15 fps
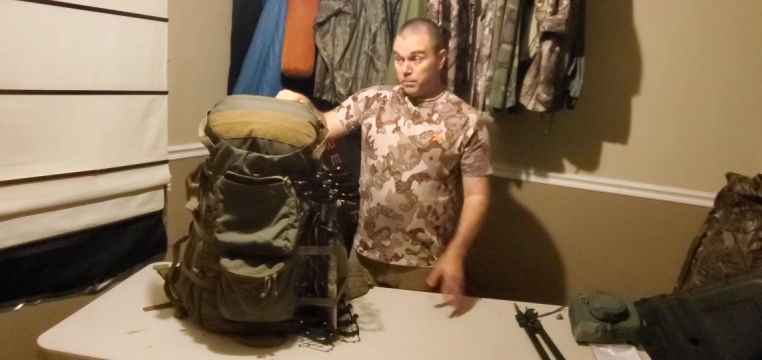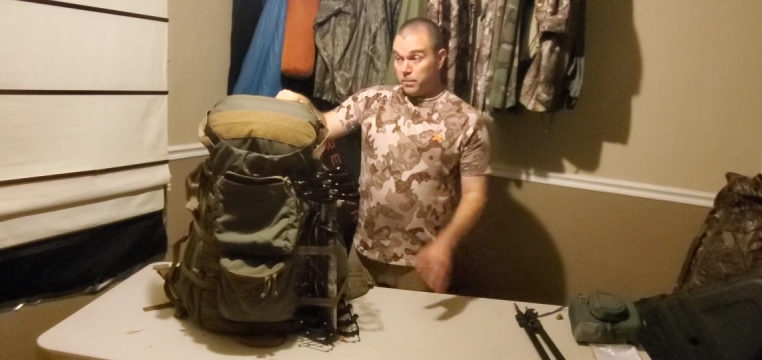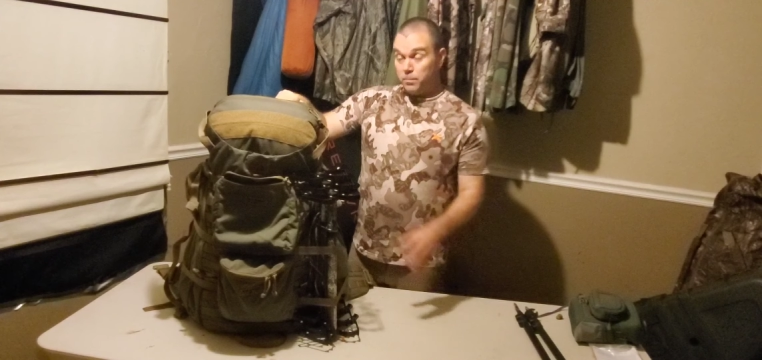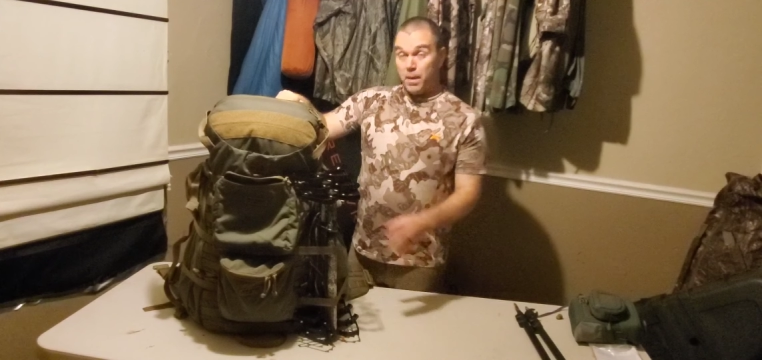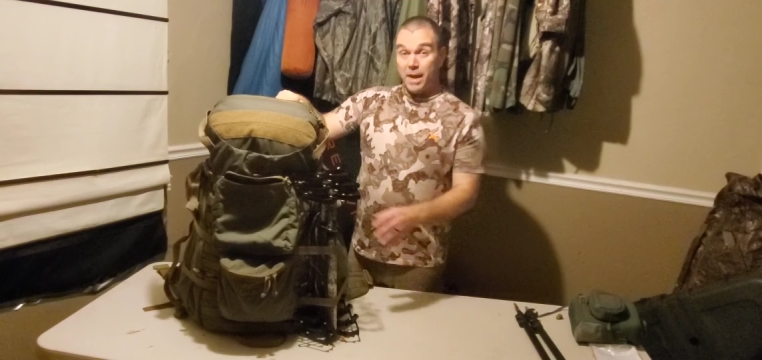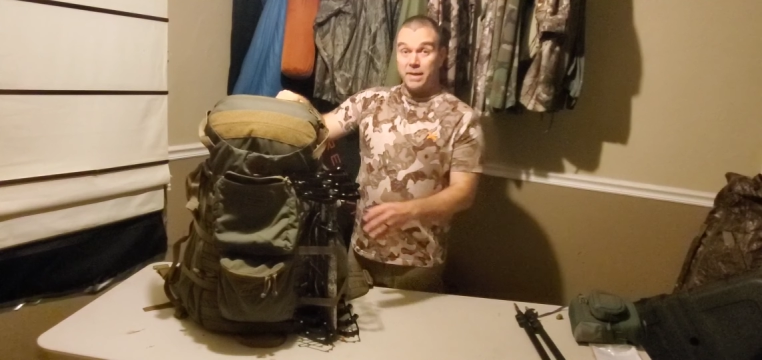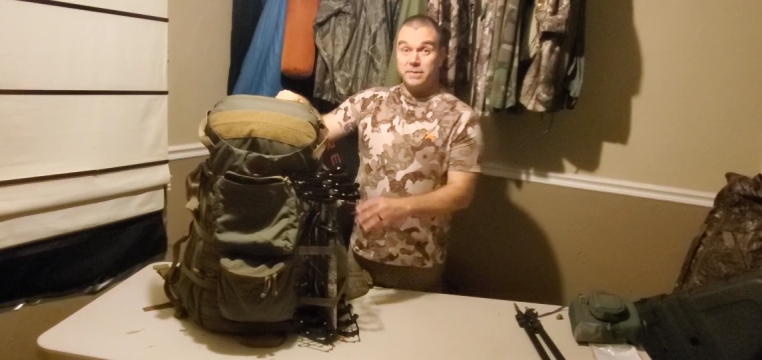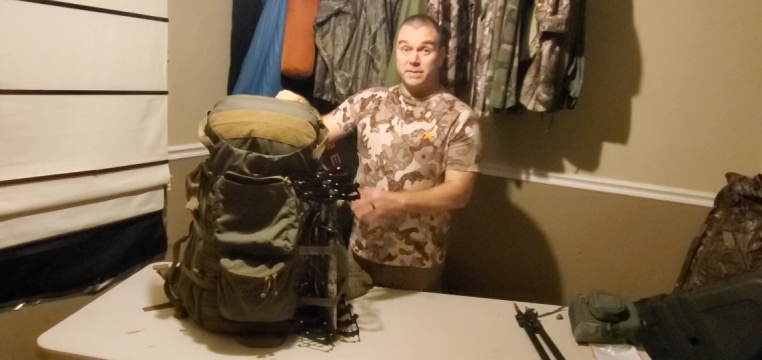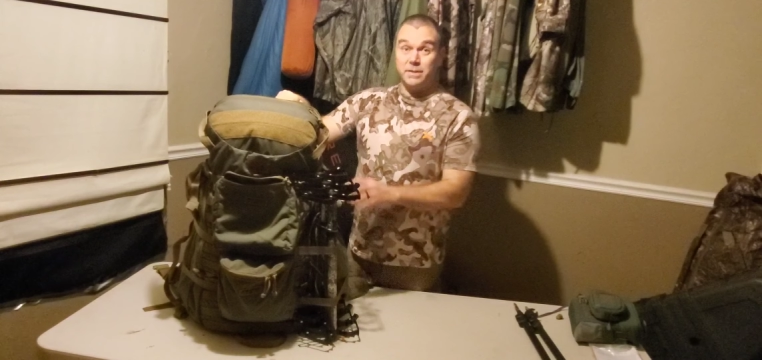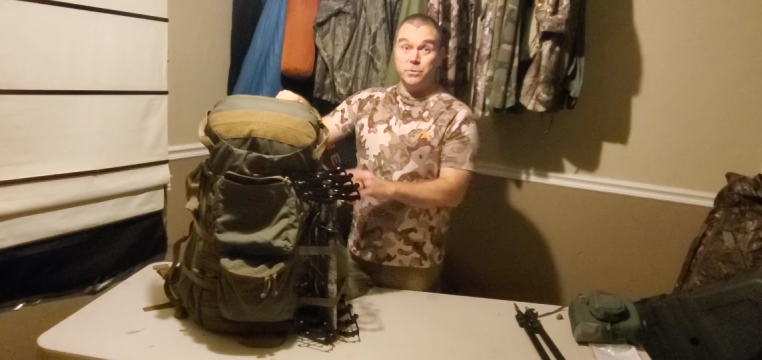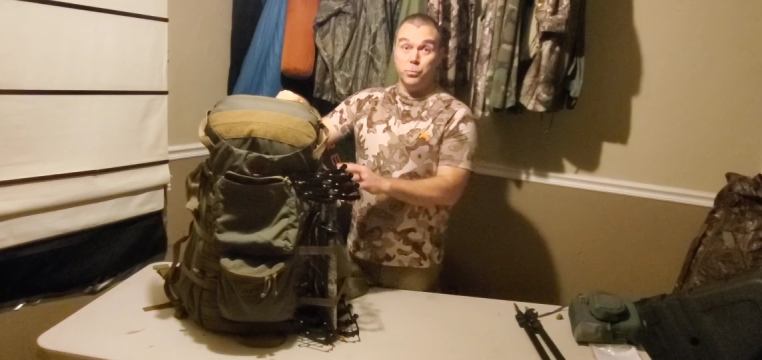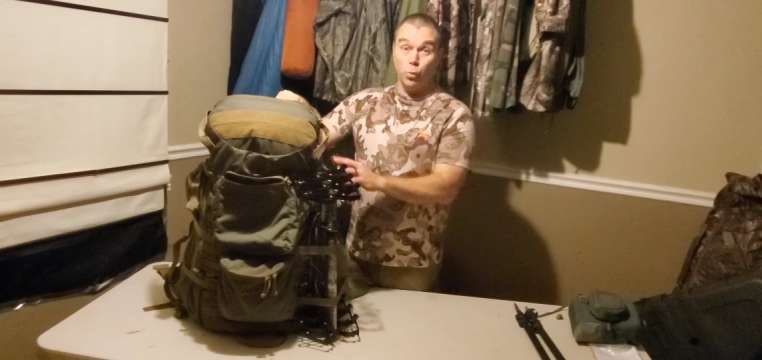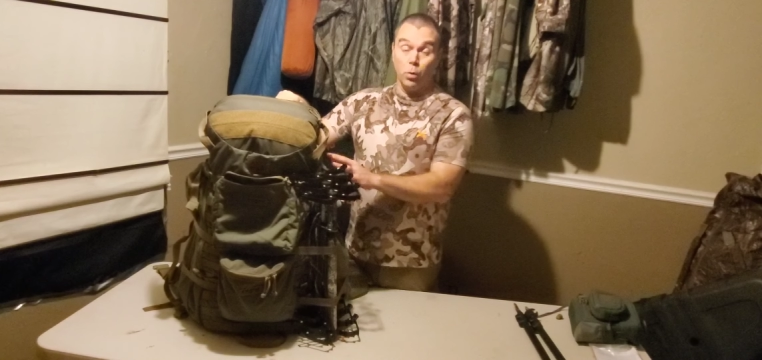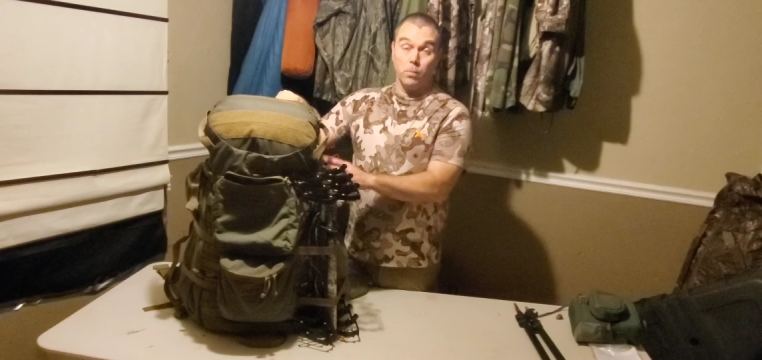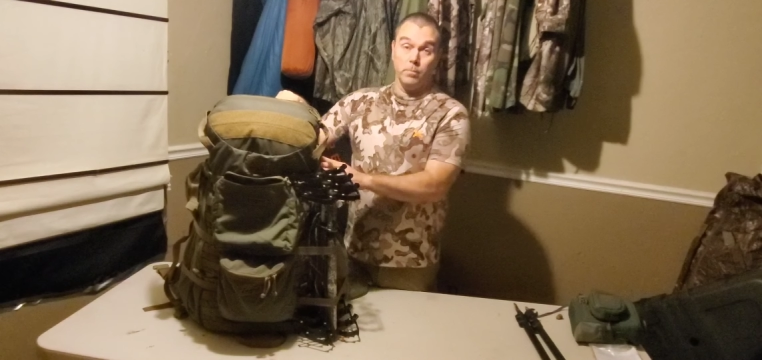This pack is
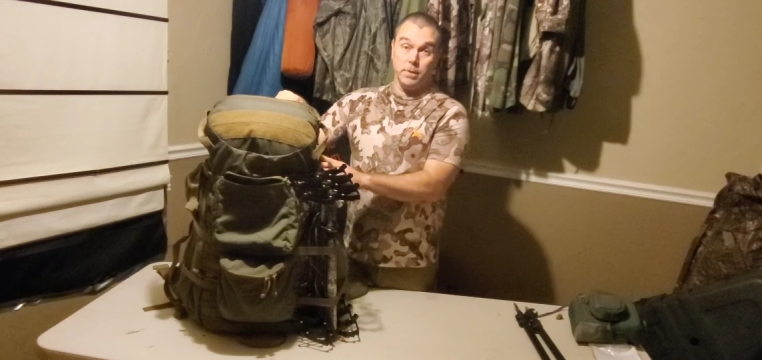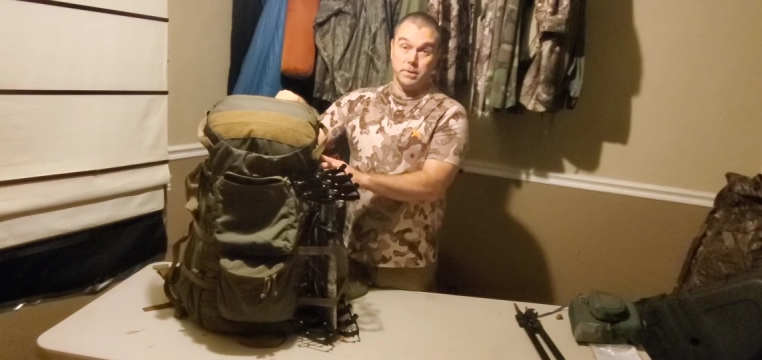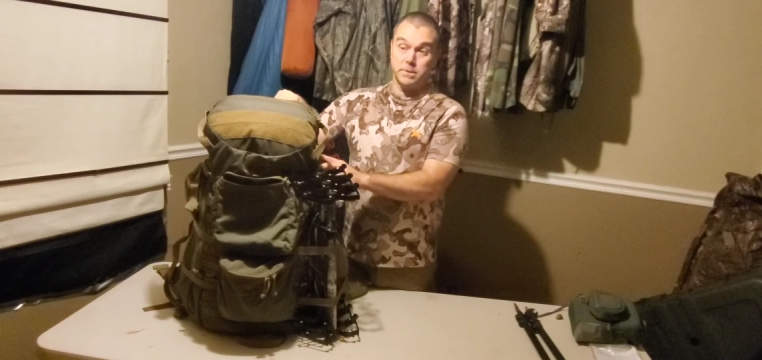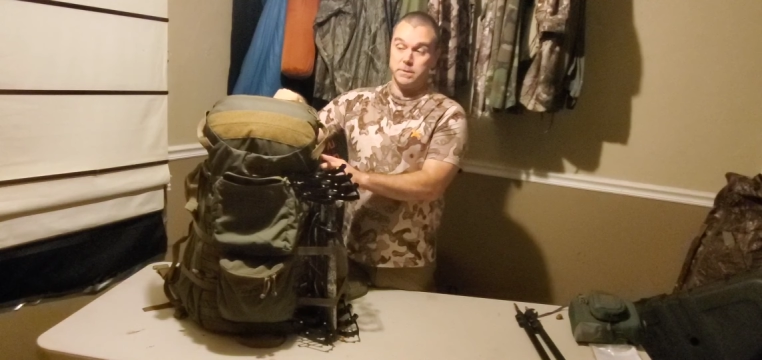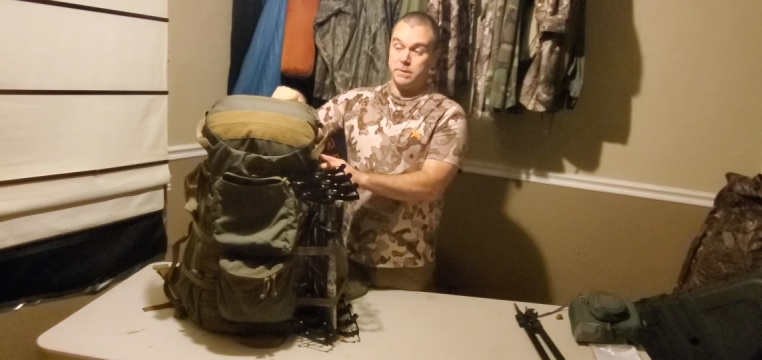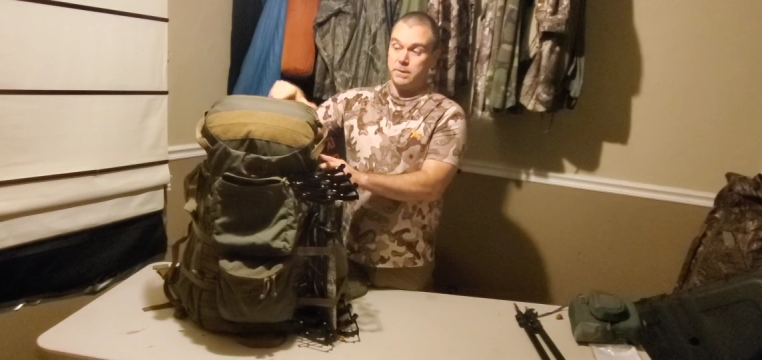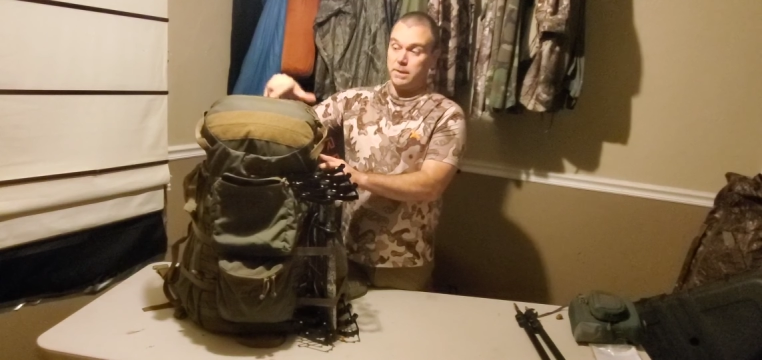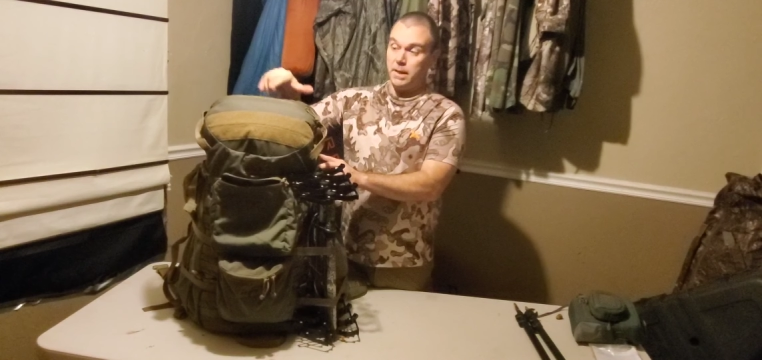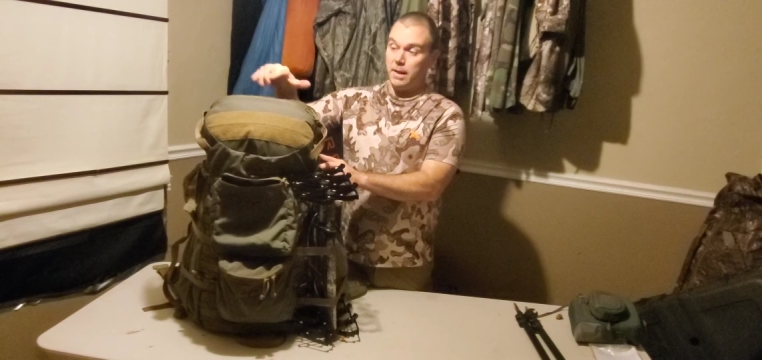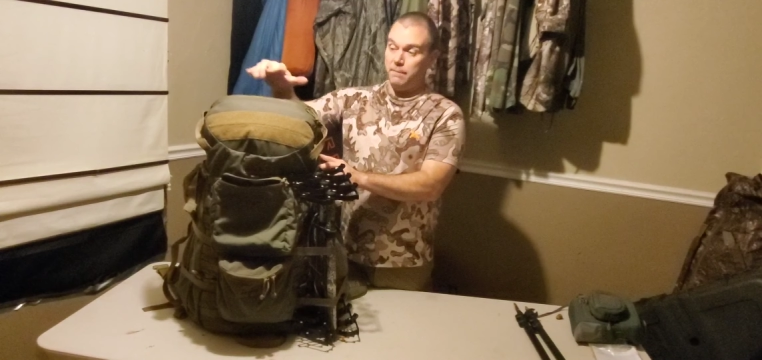enormous.